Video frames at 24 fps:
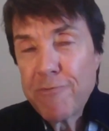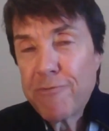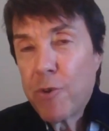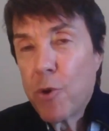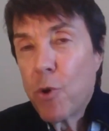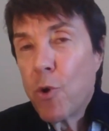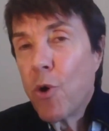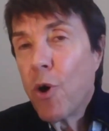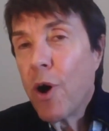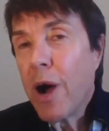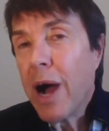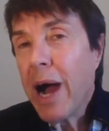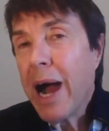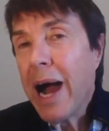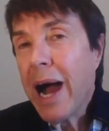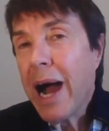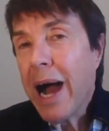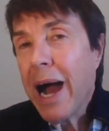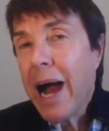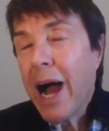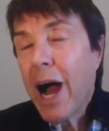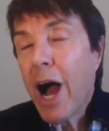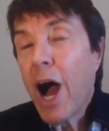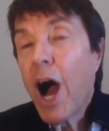for
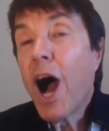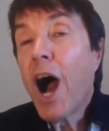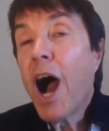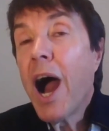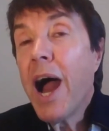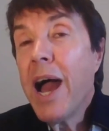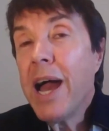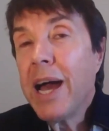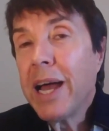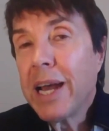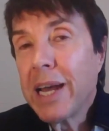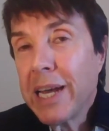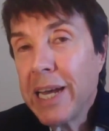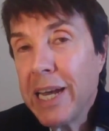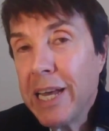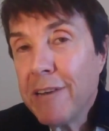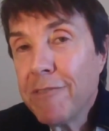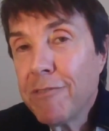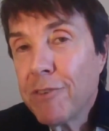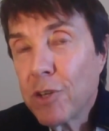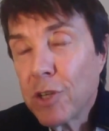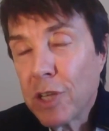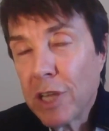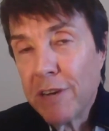a higher
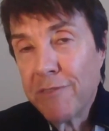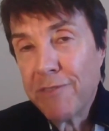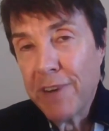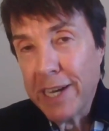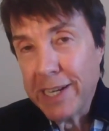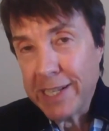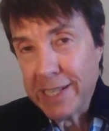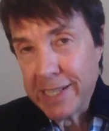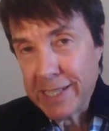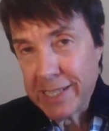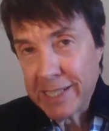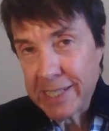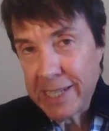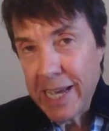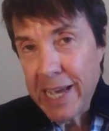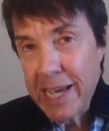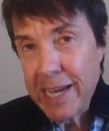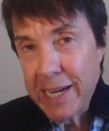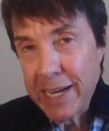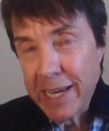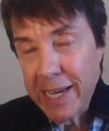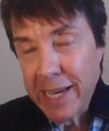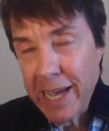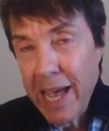level of
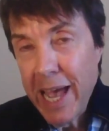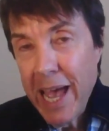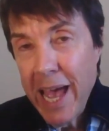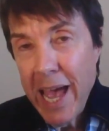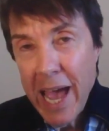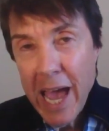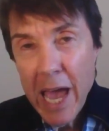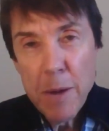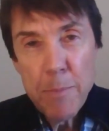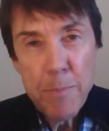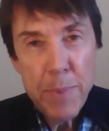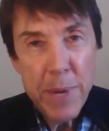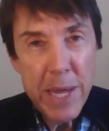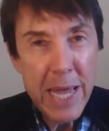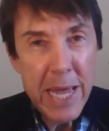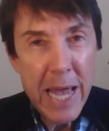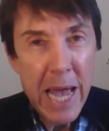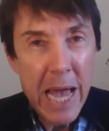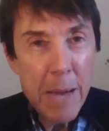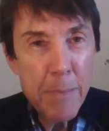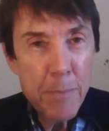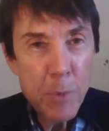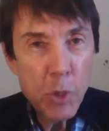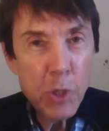understanding and being
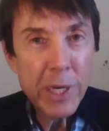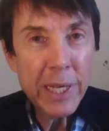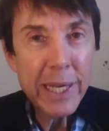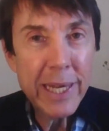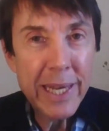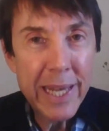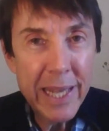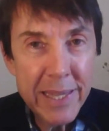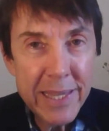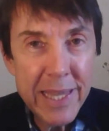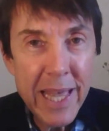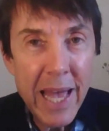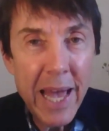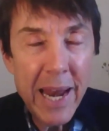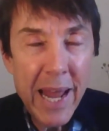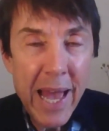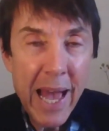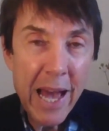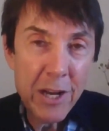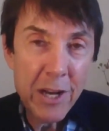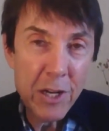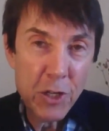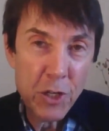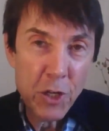able to get that
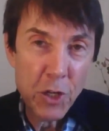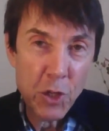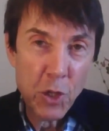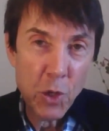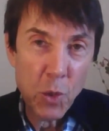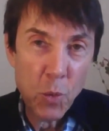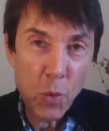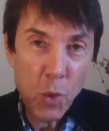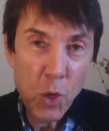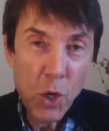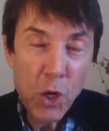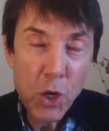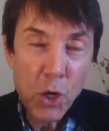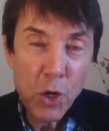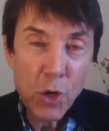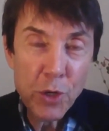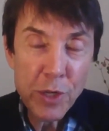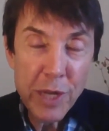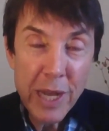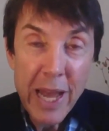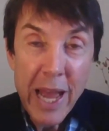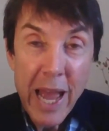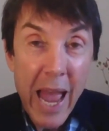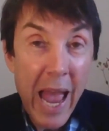out into the
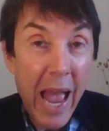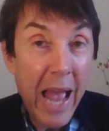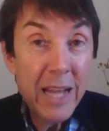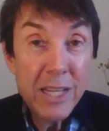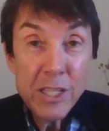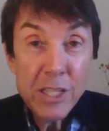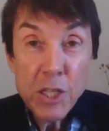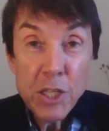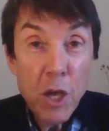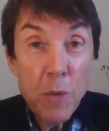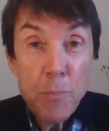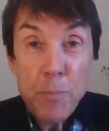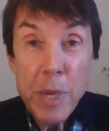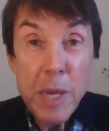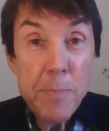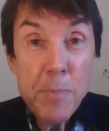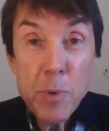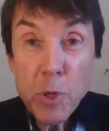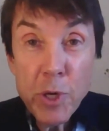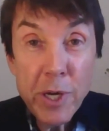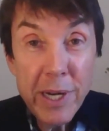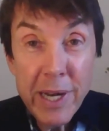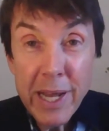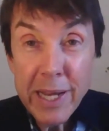world, and so
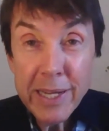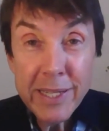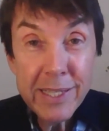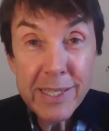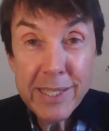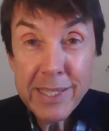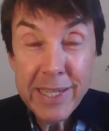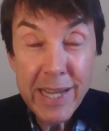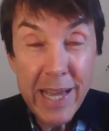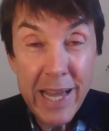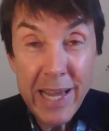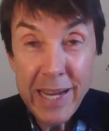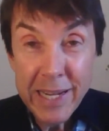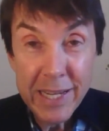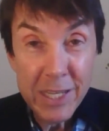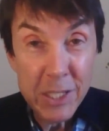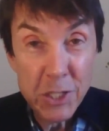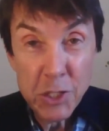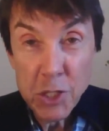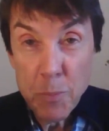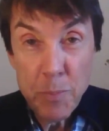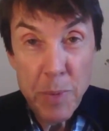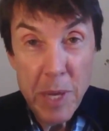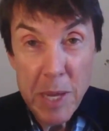people can understand it,
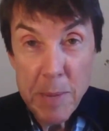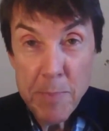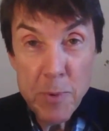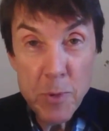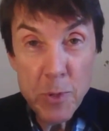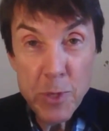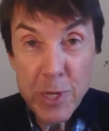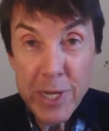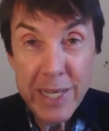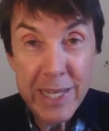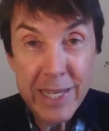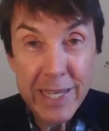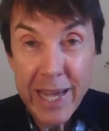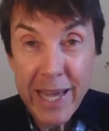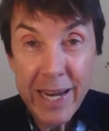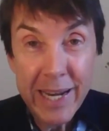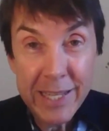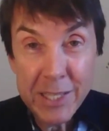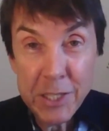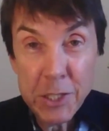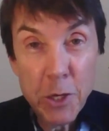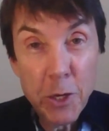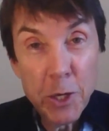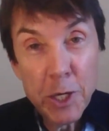so people can get
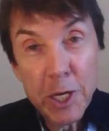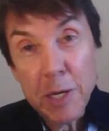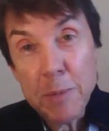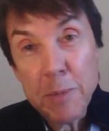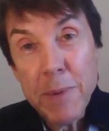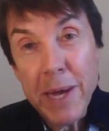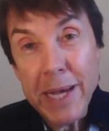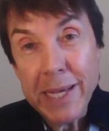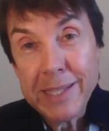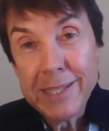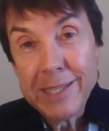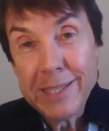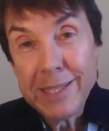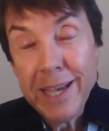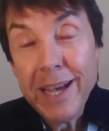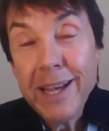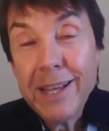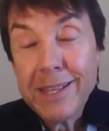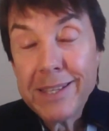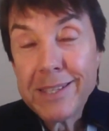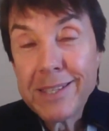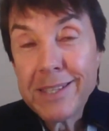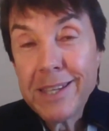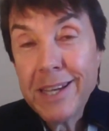it, so it can make
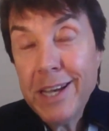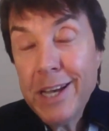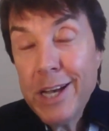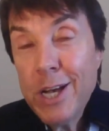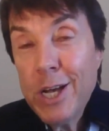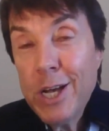sense.